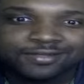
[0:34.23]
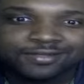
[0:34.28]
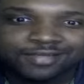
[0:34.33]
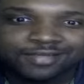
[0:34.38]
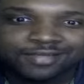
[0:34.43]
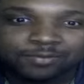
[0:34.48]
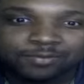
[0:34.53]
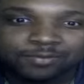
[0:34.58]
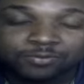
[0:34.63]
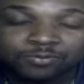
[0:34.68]
I
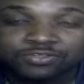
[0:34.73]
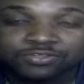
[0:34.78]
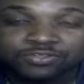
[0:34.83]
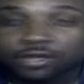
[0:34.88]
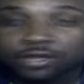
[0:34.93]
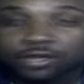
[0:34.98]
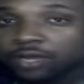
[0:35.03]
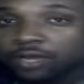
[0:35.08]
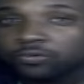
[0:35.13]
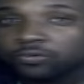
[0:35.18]
mean, we saw a
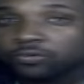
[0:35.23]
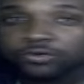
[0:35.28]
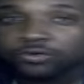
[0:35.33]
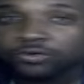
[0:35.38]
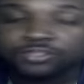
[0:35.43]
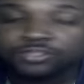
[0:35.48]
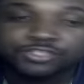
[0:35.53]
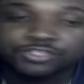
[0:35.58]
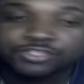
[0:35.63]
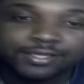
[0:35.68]
couple
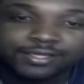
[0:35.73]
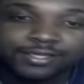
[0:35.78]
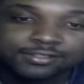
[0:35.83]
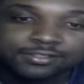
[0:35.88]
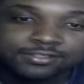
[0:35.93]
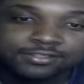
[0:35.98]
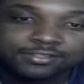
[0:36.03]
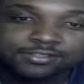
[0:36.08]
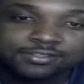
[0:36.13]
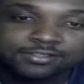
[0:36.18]
good
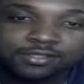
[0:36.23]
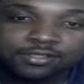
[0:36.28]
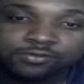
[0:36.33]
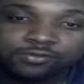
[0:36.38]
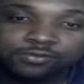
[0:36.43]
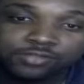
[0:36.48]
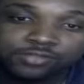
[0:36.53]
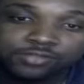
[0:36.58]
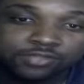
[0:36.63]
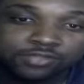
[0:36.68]
chances. We
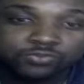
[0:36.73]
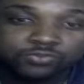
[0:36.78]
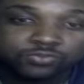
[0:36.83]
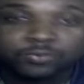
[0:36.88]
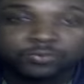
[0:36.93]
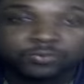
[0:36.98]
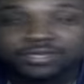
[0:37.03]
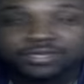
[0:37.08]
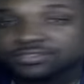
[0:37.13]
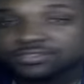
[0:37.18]
saw some
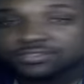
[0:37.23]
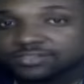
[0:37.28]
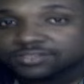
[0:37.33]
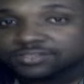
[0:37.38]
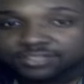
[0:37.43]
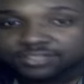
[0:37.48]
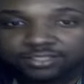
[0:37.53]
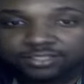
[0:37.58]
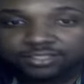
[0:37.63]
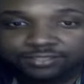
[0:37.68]
amazing
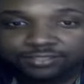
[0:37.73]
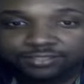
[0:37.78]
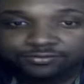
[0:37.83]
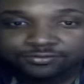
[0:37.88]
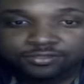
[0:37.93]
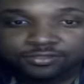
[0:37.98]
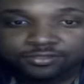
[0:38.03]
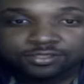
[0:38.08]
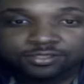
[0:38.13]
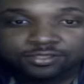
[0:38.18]
saves.
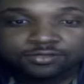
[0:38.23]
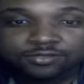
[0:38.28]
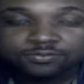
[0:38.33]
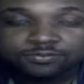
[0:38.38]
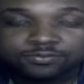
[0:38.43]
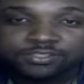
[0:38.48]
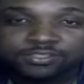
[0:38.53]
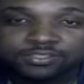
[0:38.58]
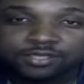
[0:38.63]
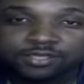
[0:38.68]
We
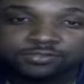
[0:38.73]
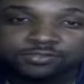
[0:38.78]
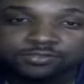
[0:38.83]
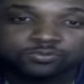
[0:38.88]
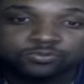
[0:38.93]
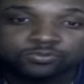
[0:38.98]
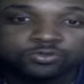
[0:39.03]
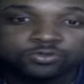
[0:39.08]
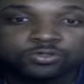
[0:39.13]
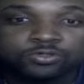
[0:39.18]
saw some
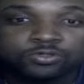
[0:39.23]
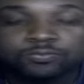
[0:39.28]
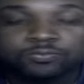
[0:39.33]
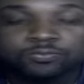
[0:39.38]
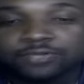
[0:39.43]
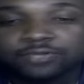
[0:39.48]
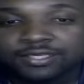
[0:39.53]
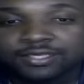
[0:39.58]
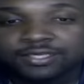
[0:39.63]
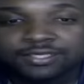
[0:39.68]
good
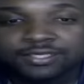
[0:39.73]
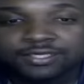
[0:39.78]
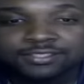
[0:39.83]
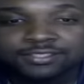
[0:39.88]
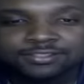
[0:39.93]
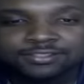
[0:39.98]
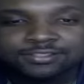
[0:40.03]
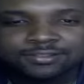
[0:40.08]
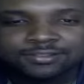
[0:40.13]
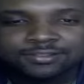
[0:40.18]

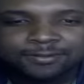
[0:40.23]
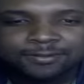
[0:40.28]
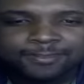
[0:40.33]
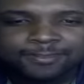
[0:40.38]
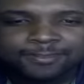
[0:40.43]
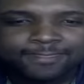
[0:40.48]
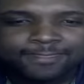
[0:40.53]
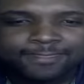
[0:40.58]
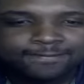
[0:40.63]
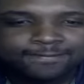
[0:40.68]
plays.
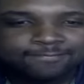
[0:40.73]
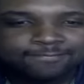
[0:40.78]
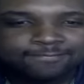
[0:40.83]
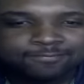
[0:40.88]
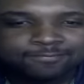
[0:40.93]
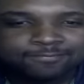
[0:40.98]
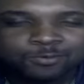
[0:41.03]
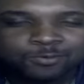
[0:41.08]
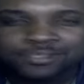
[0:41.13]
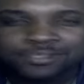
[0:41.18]

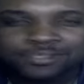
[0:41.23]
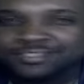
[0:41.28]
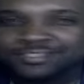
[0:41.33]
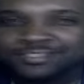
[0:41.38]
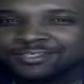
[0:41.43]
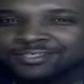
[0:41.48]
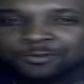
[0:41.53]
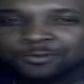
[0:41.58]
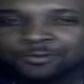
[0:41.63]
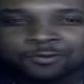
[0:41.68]
But we didn't see
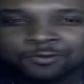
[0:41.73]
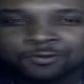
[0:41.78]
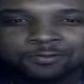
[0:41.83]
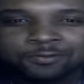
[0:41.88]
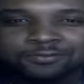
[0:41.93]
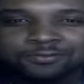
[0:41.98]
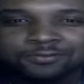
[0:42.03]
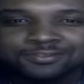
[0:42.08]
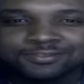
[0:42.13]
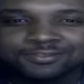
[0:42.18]
no
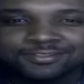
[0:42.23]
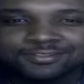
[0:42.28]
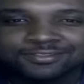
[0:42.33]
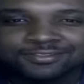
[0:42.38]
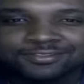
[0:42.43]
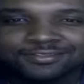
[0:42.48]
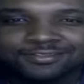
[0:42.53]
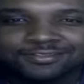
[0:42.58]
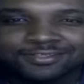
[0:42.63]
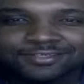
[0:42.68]
goals.
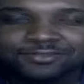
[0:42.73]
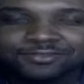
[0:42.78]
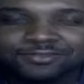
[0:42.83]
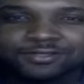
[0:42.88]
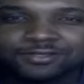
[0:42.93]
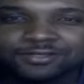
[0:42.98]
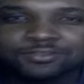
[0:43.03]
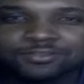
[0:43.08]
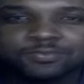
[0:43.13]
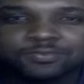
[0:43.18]
It turned
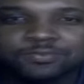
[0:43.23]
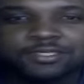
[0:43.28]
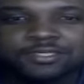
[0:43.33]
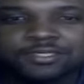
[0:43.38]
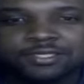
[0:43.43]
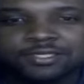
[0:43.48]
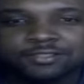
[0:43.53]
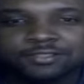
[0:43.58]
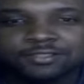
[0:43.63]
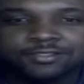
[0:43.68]
out to be
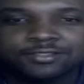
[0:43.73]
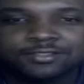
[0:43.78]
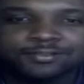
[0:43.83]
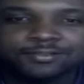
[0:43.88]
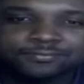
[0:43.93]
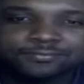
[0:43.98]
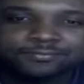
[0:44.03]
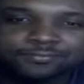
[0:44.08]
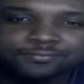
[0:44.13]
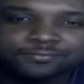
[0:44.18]
0-0.
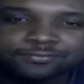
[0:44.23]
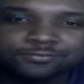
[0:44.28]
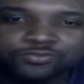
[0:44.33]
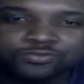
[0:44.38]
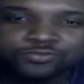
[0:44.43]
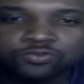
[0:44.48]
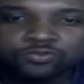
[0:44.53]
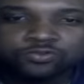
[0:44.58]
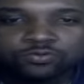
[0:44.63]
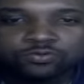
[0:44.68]

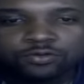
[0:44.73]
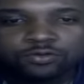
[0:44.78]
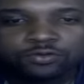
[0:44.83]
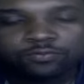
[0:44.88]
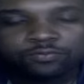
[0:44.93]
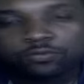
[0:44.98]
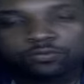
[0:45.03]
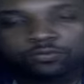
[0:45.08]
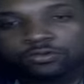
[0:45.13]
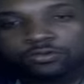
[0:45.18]
Two of the
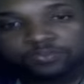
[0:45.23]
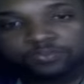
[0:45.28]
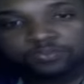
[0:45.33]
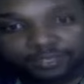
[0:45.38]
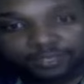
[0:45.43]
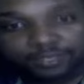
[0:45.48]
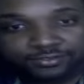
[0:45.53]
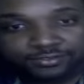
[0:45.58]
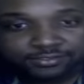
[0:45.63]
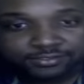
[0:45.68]
world's
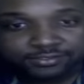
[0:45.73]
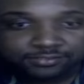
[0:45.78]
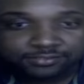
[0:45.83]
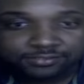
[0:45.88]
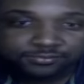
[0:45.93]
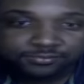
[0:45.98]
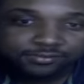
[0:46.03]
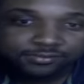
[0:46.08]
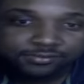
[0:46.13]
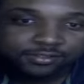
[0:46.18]
best
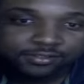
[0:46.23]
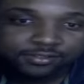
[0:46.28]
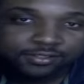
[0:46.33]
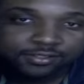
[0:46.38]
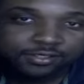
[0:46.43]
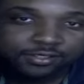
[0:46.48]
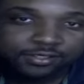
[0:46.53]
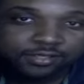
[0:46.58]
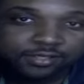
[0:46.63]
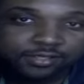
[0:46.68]
teams.
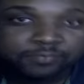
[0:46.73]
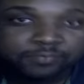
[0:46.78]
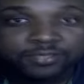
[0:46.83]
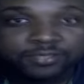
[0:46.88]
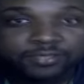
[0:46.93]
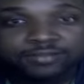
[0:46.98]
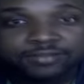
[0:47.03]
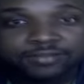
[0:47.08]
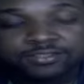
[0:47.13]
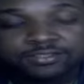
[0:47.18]
And they play
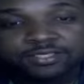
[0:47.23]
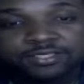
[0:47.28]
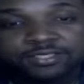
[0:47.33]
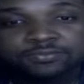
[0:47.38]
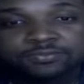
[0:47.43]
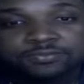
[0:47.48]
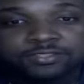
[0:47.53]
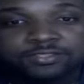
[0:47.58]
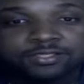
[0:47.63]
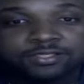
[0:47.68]
in the same
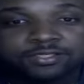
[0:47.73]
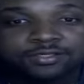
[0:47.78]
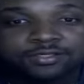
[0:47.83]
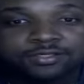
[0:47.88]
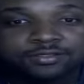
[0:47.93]
city.